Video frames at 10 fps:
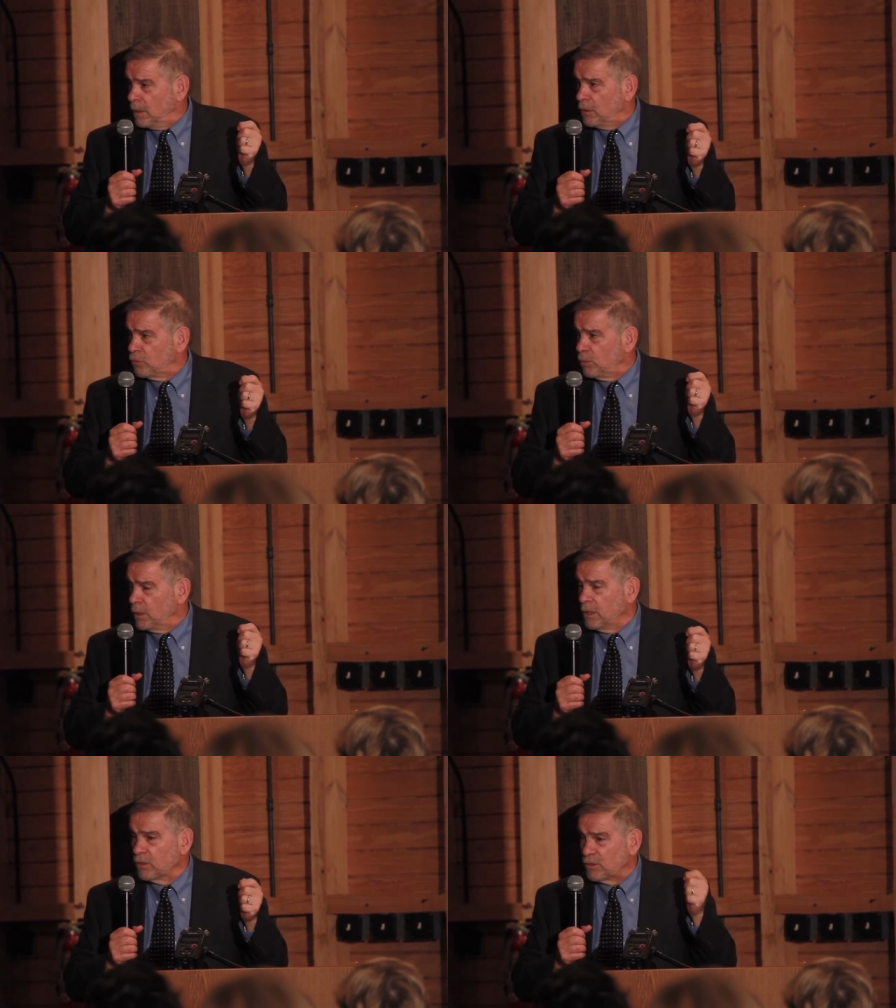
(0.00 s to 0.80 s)
is
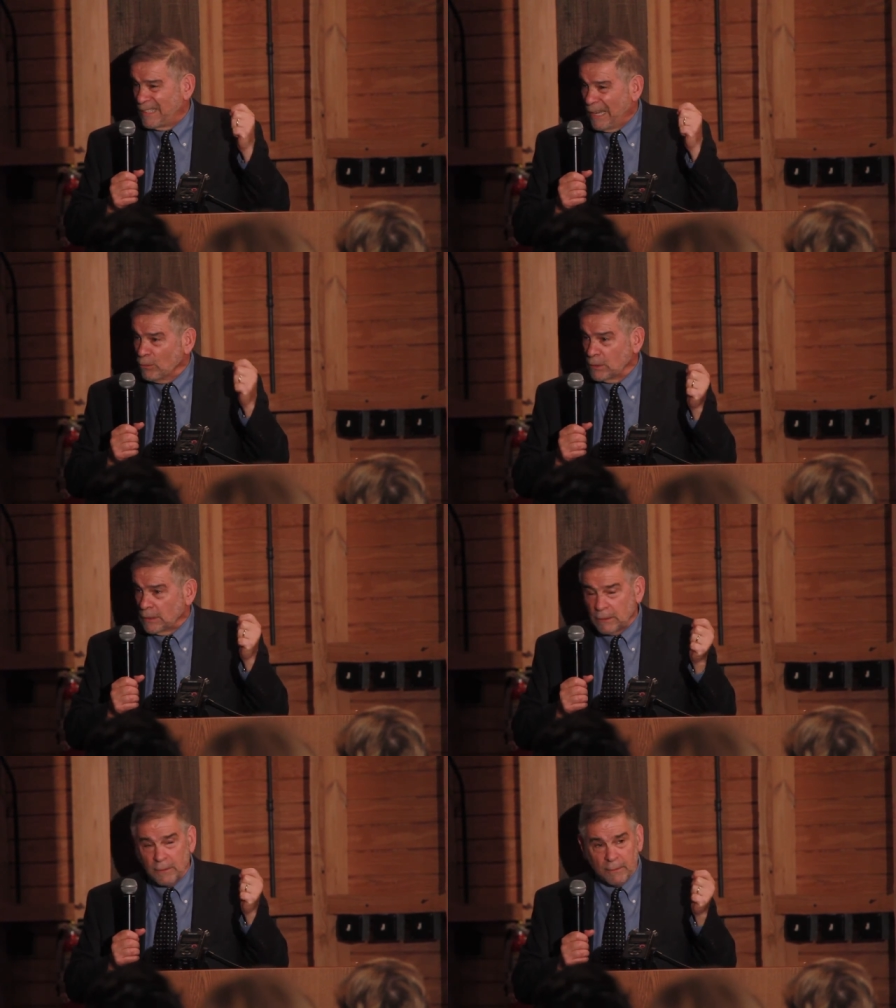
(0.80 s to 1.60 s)
really
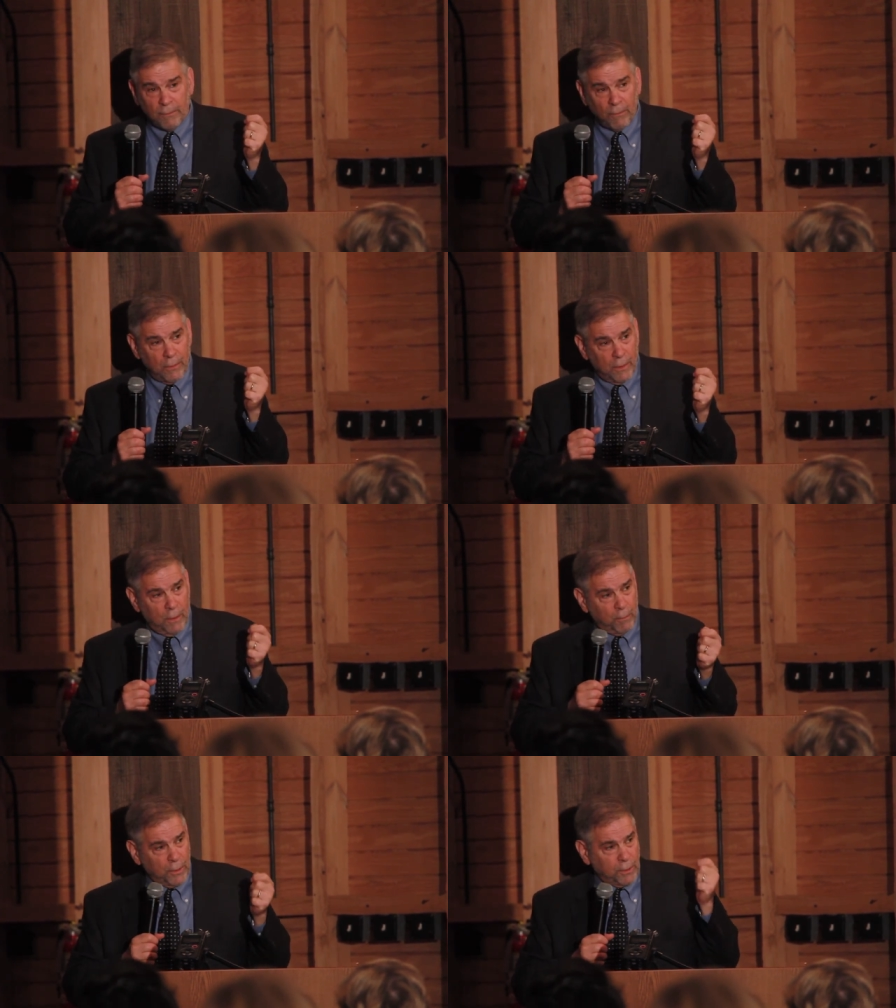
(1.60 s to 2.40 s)
astounding,
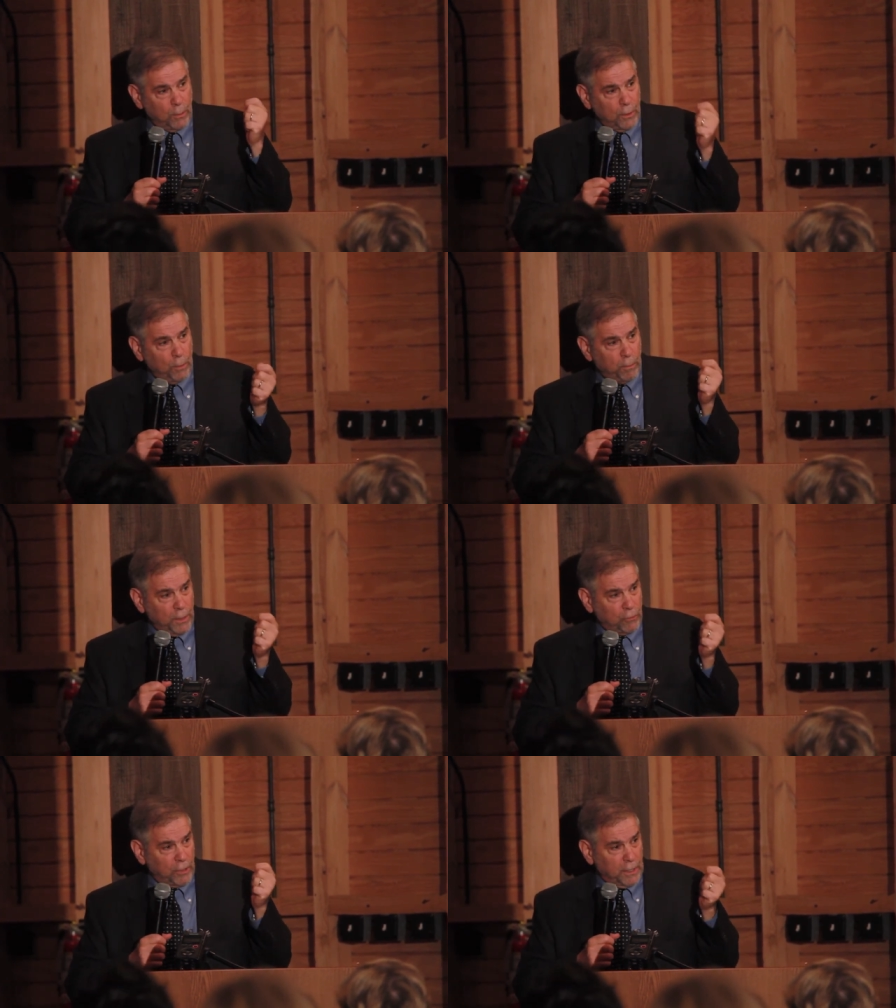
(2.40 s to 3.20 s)
but there were no
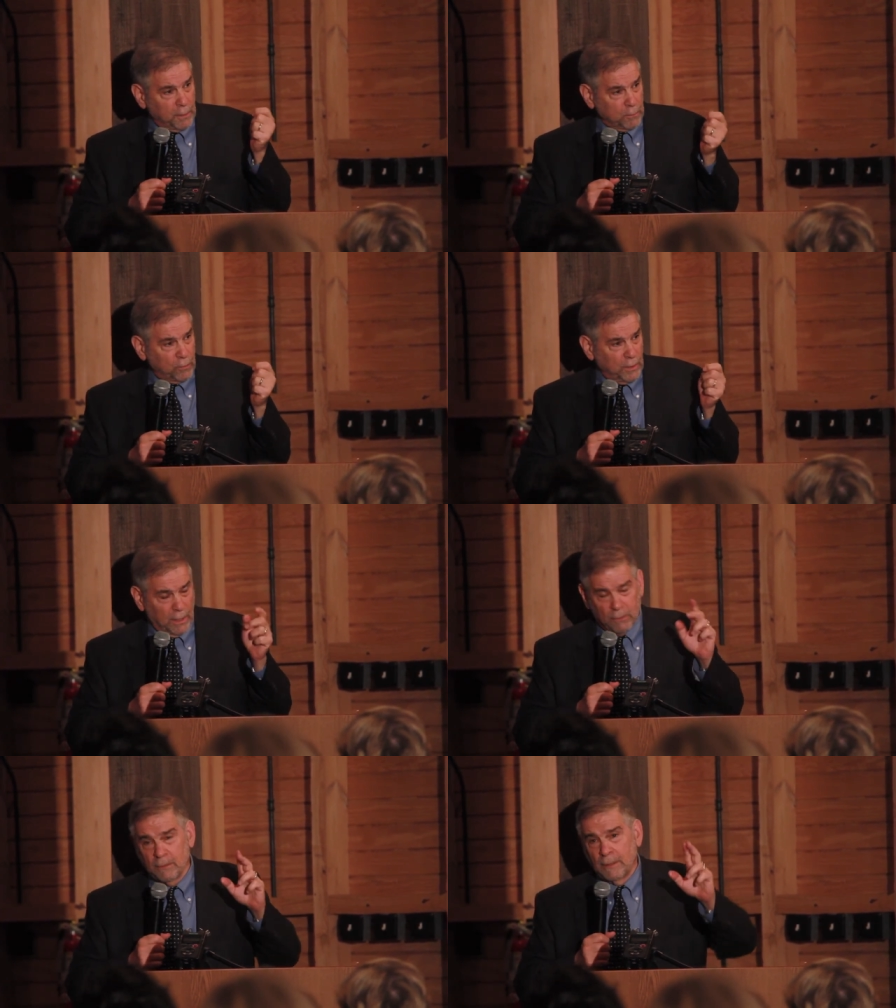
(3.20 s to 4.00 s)
budget items.
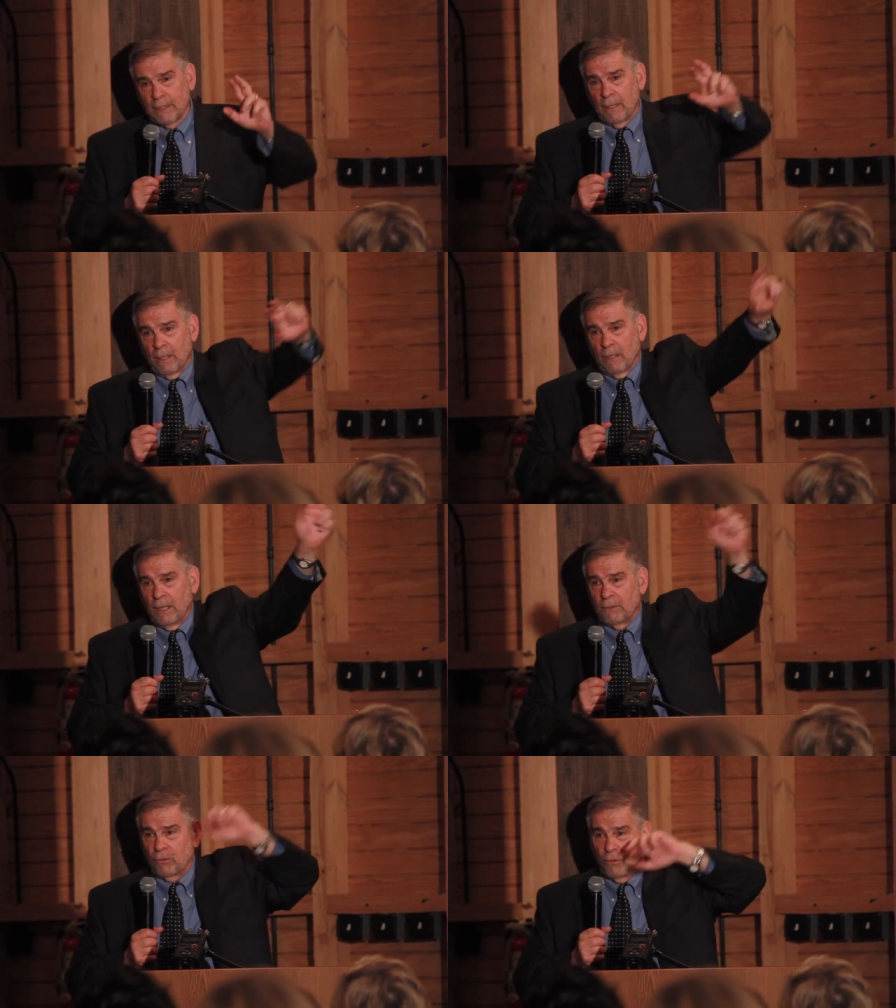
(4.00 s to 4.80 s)
Now,
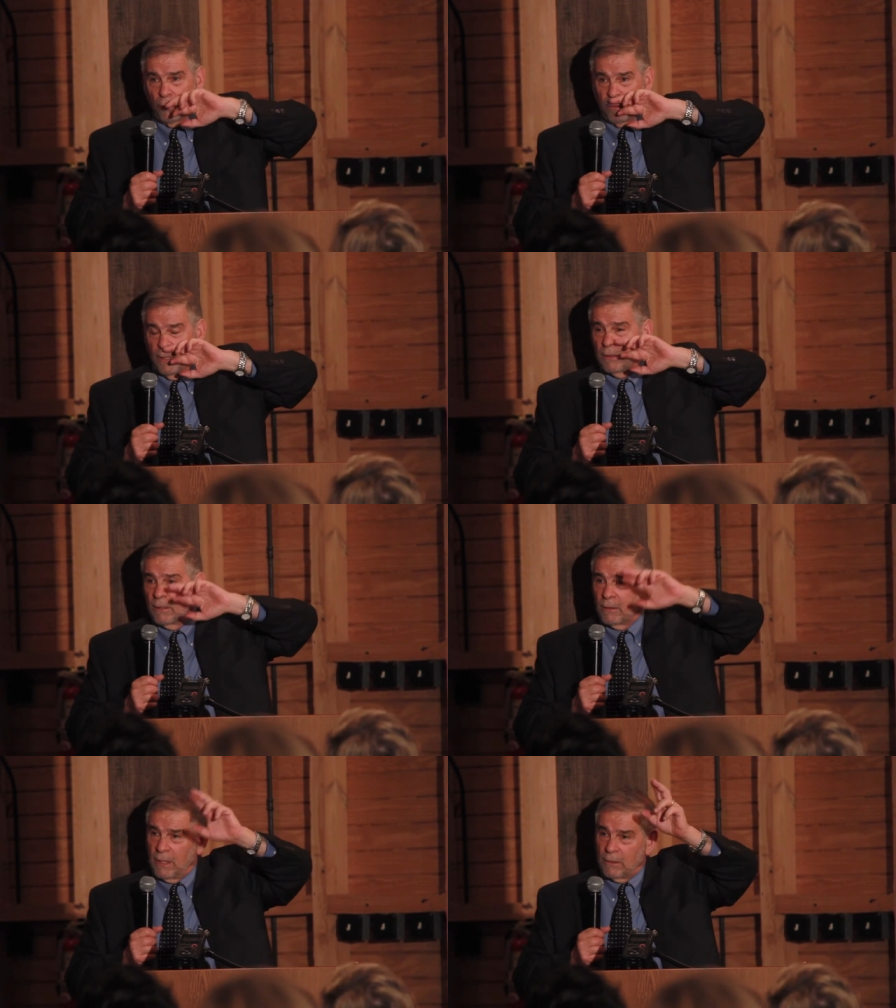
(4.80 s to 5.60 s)
lest you think
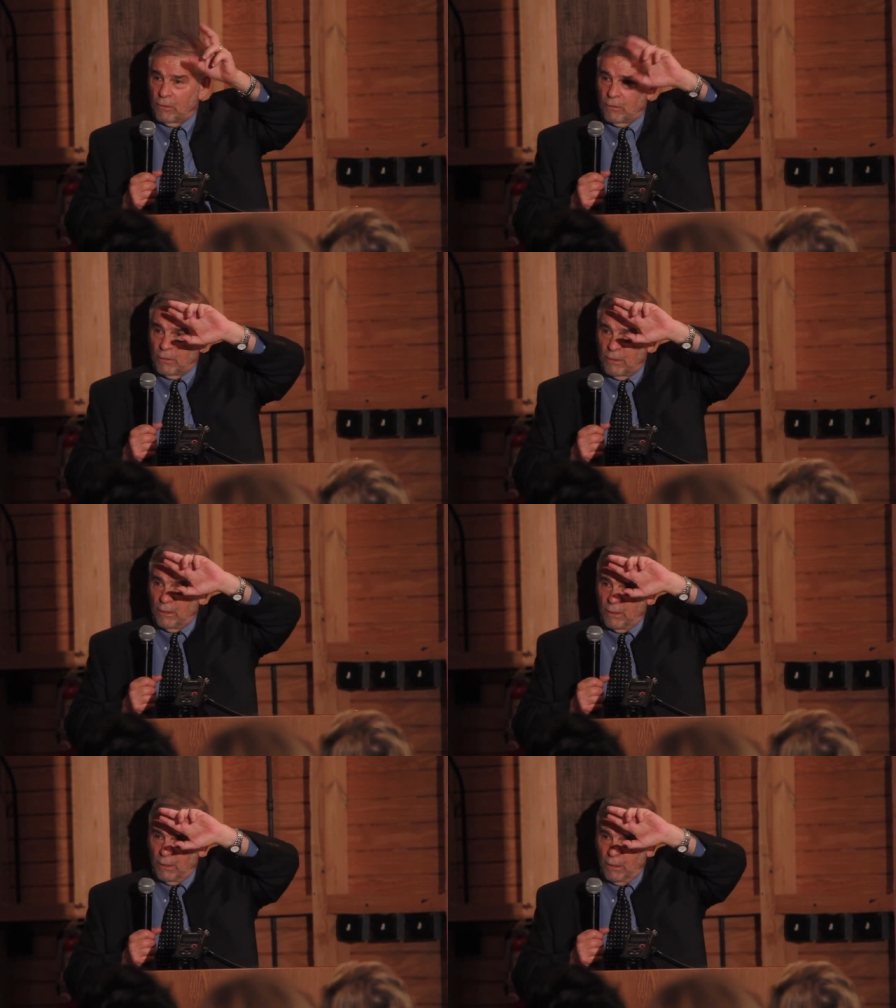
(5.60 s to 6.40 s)
that that's, uh,
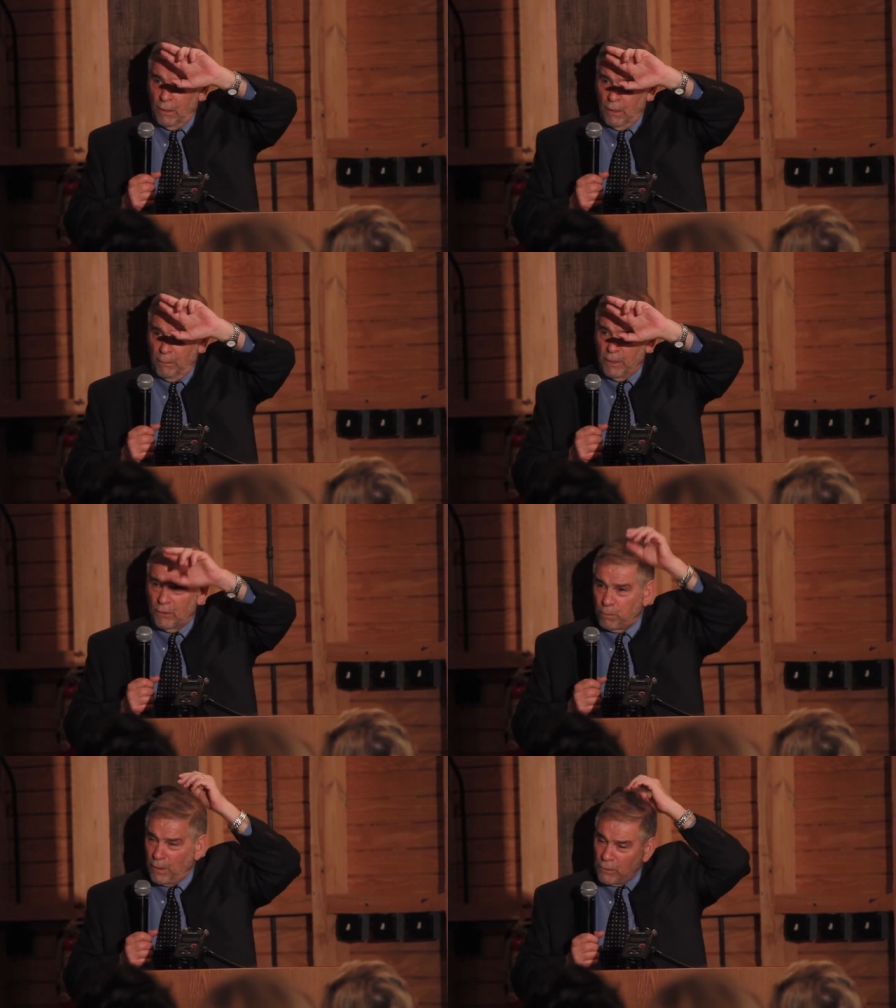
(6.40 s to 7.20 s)
let me
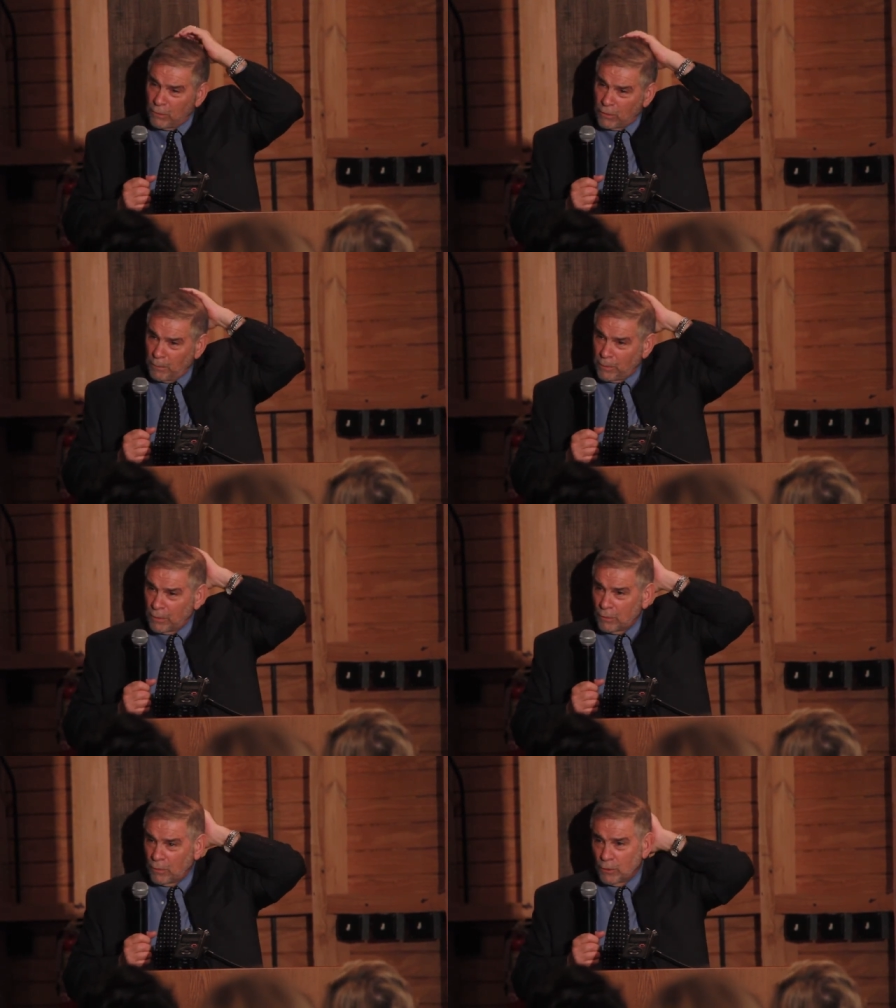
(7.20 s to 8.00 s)
explain
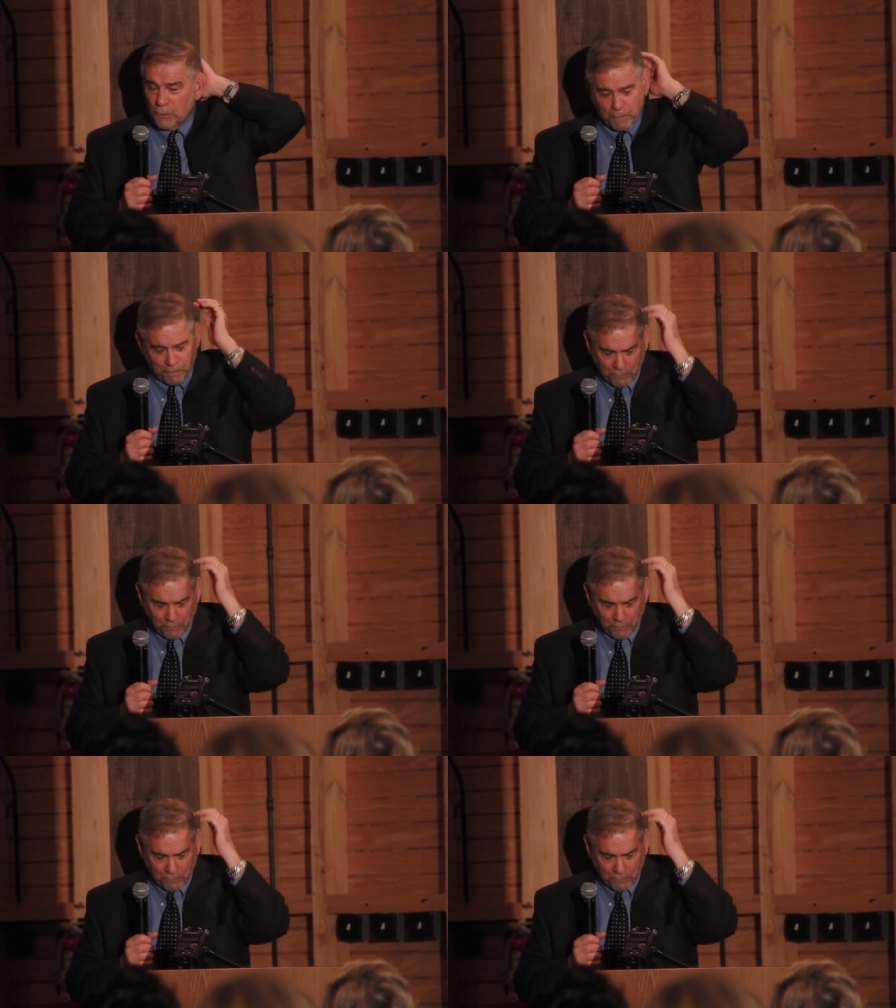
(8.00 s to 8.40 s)
something to you.